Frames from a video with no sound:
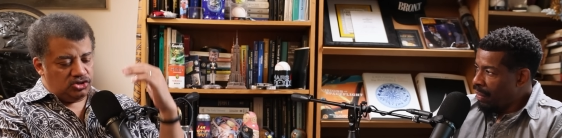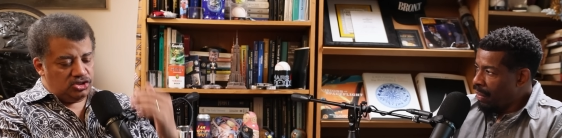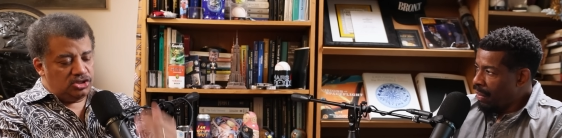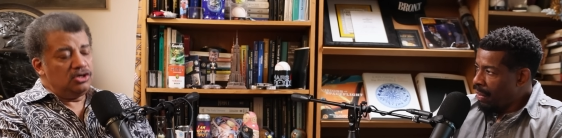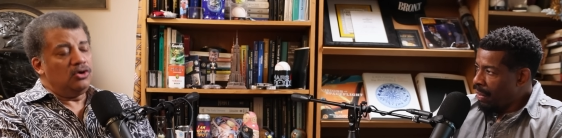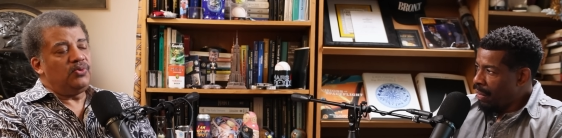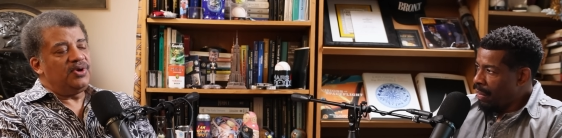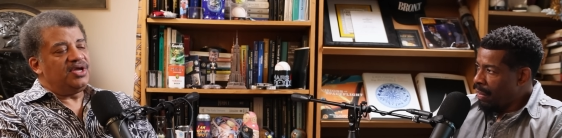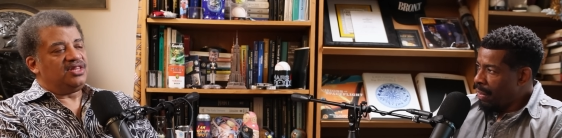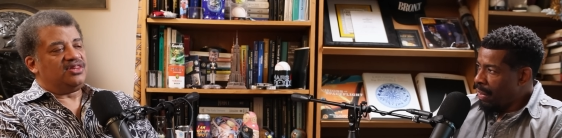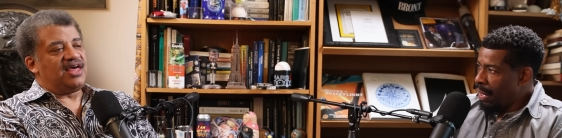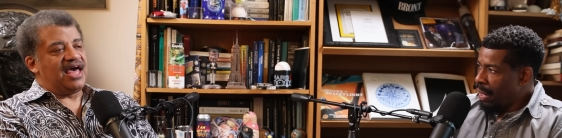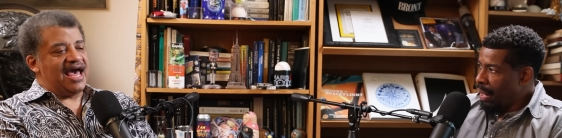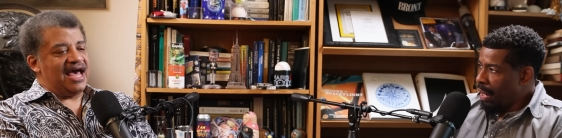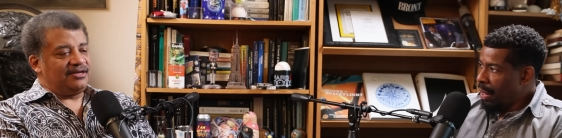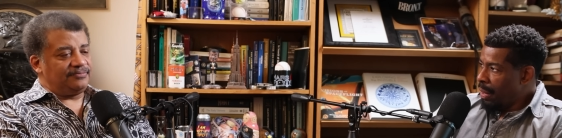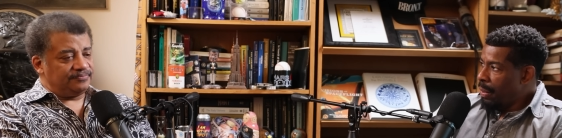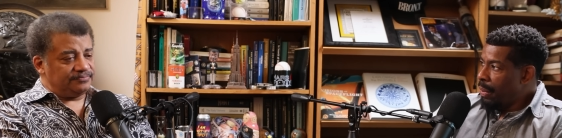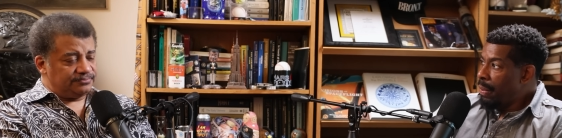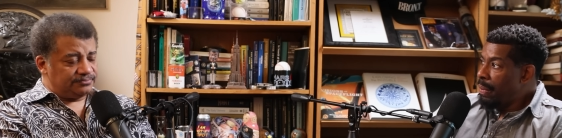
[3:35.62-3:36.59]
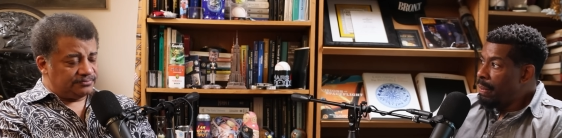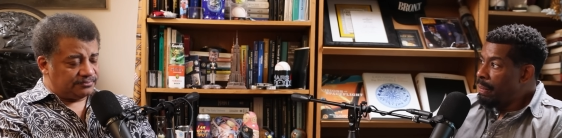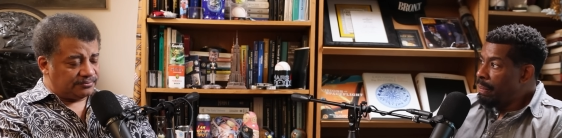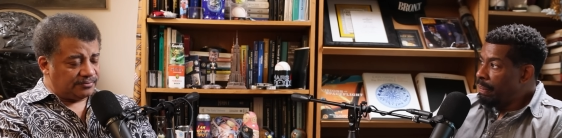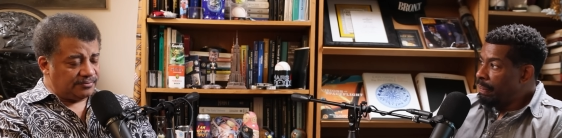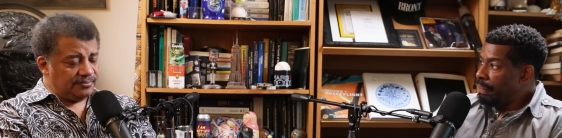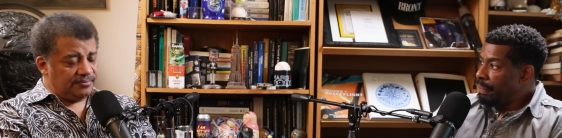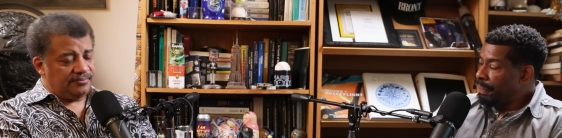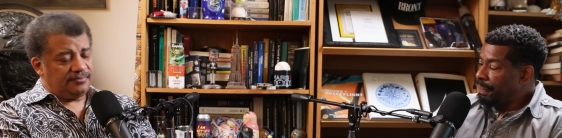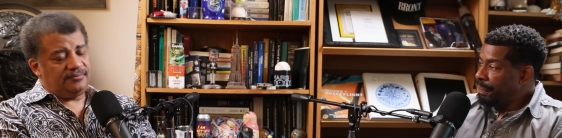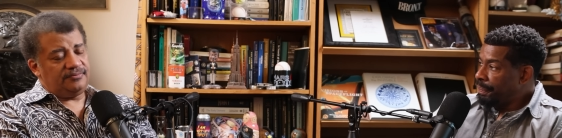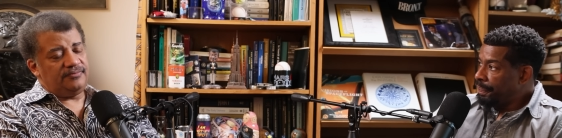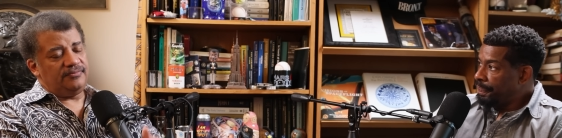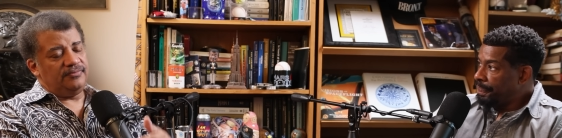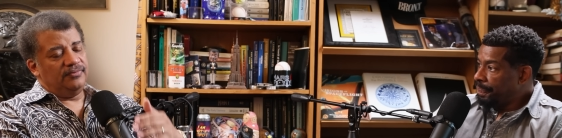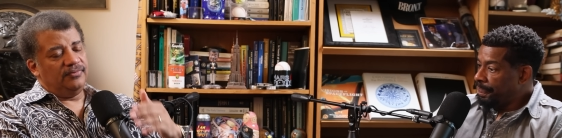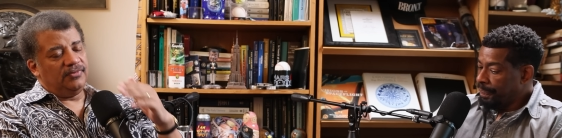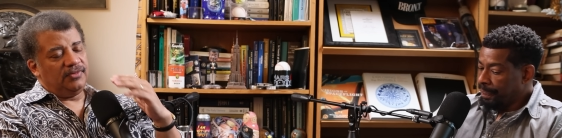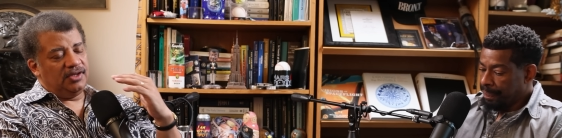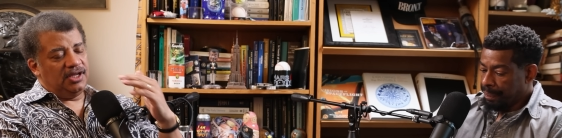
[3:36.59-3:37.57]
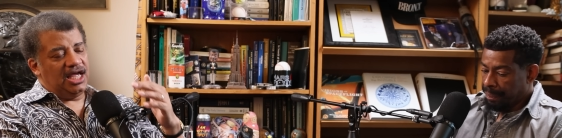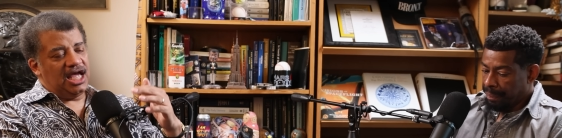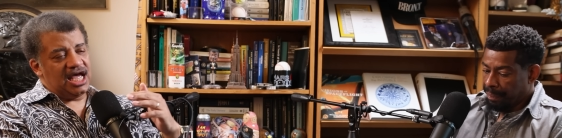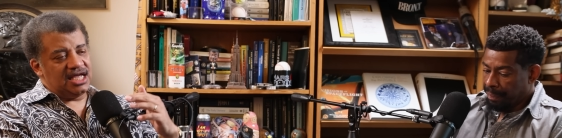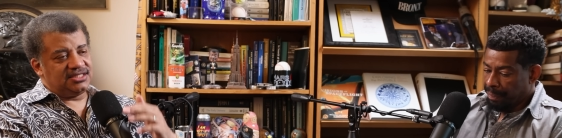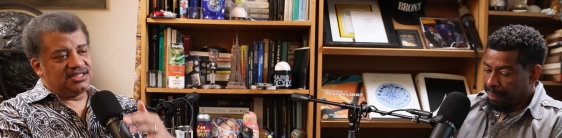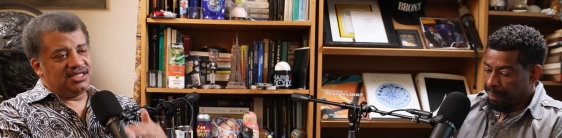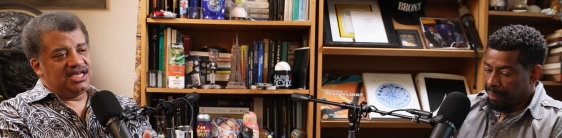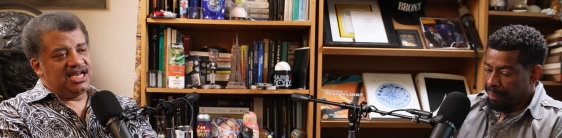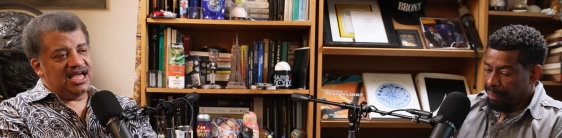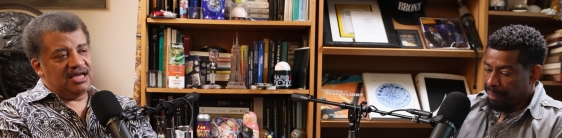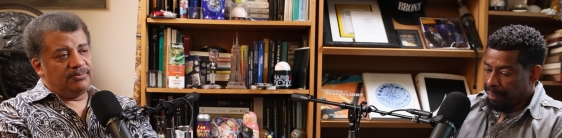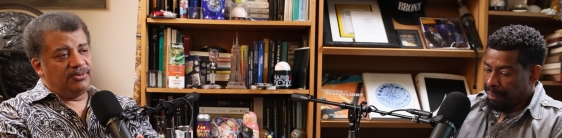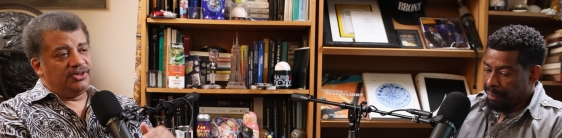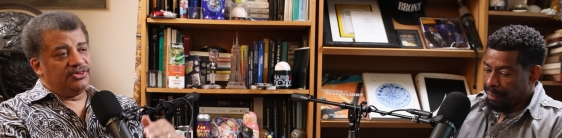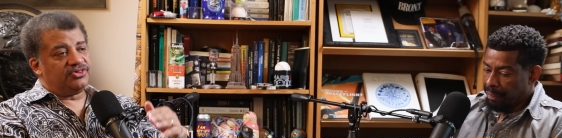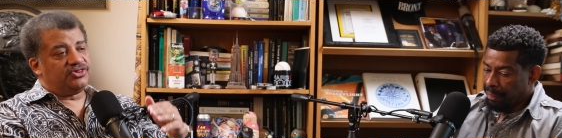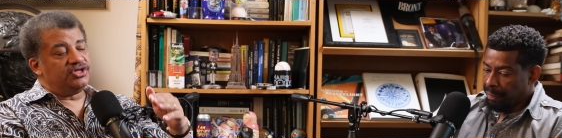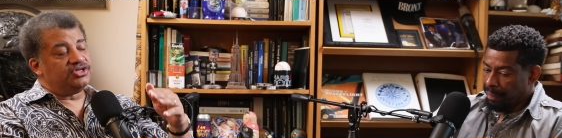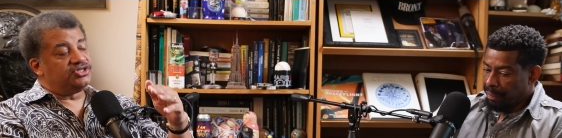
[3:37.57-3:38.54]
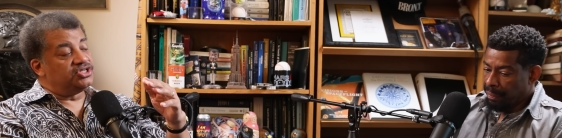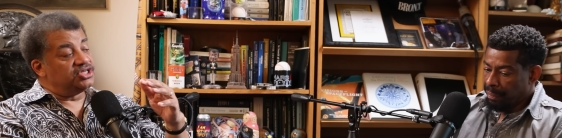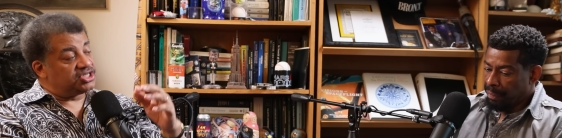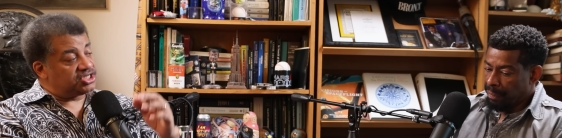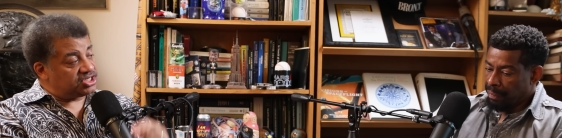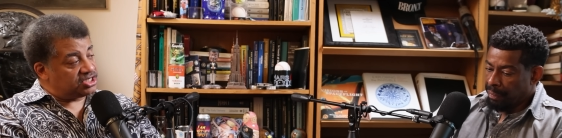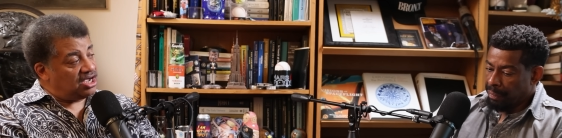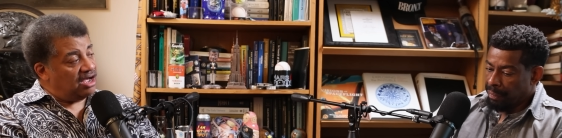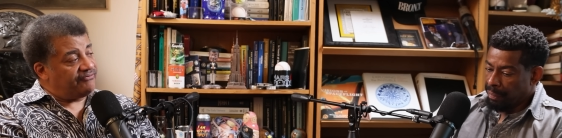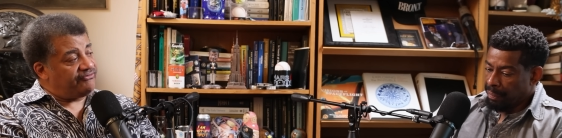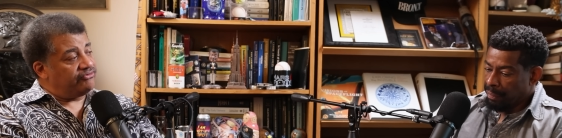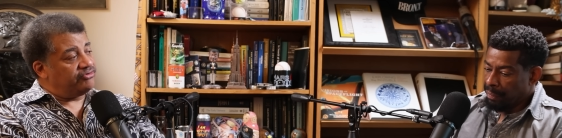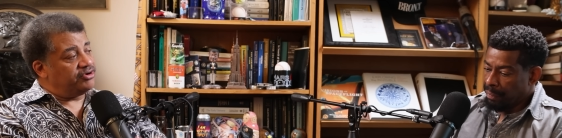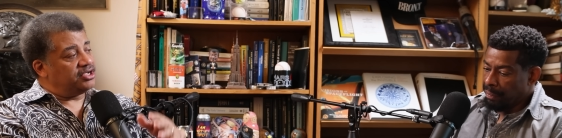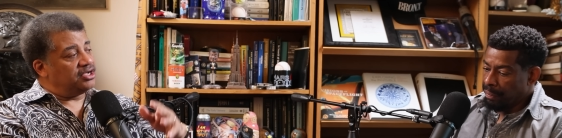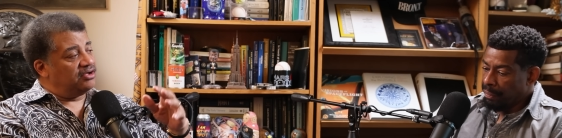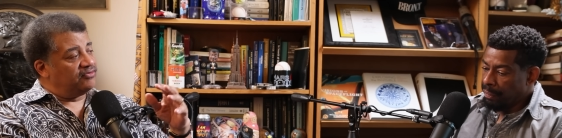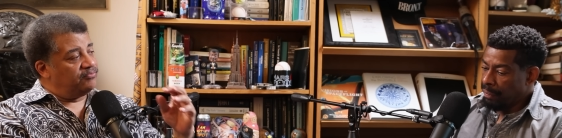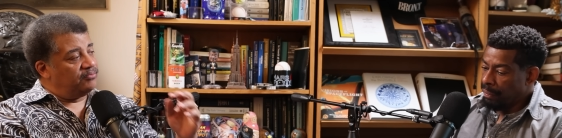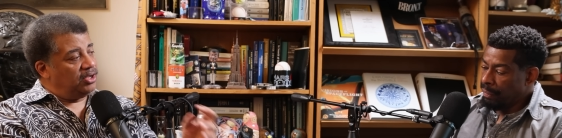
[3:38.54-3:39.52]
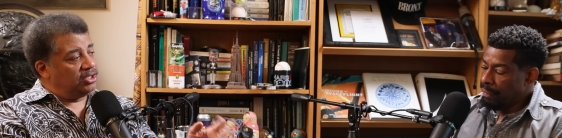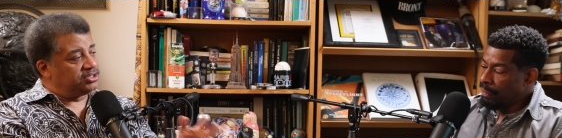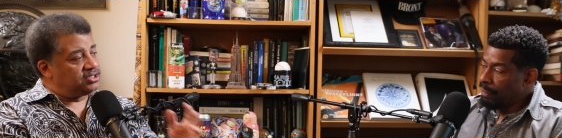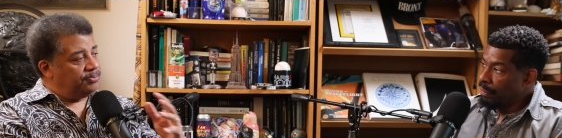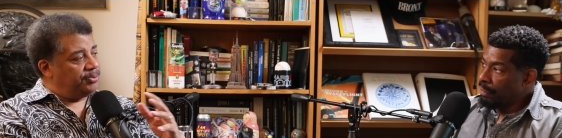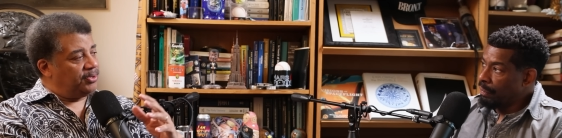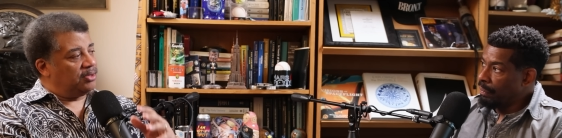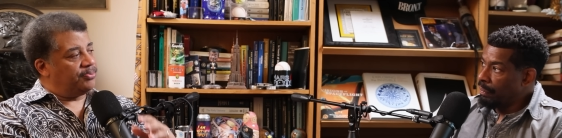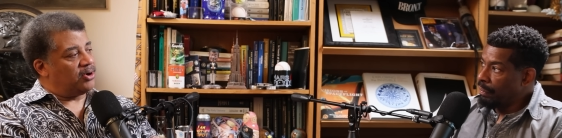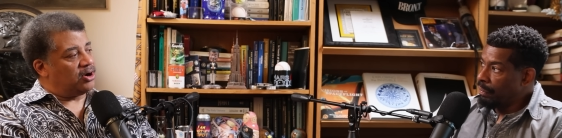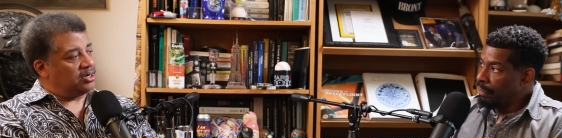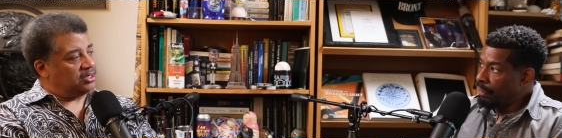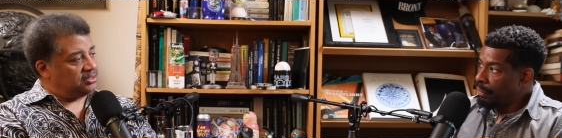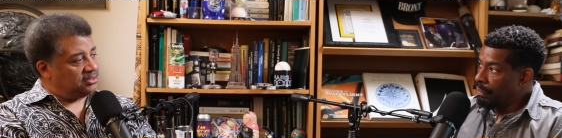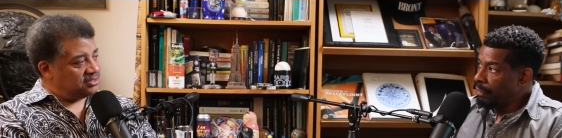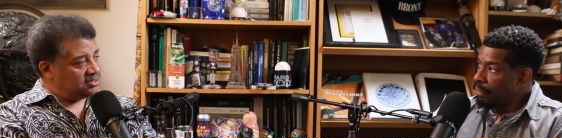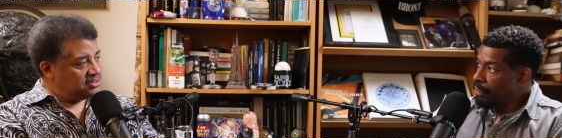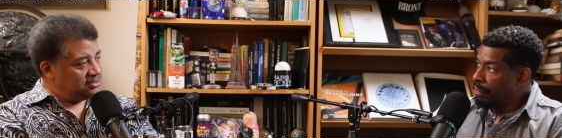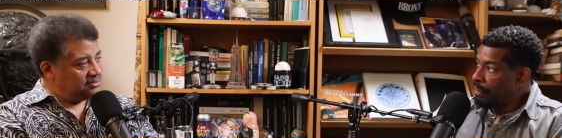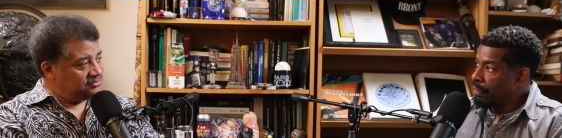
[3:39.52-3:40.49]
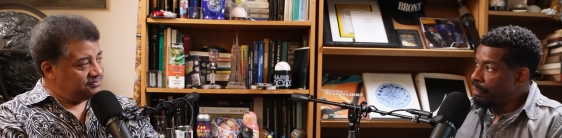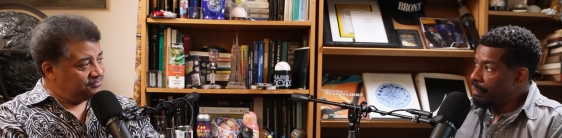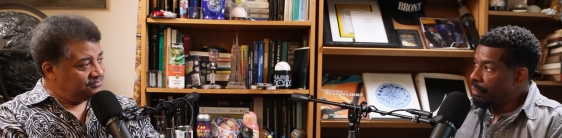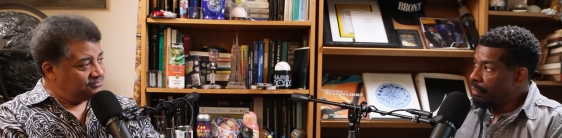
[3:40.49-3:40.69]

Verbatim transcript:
Speaker 1: Doing that has enabled the discovery of multiple particles.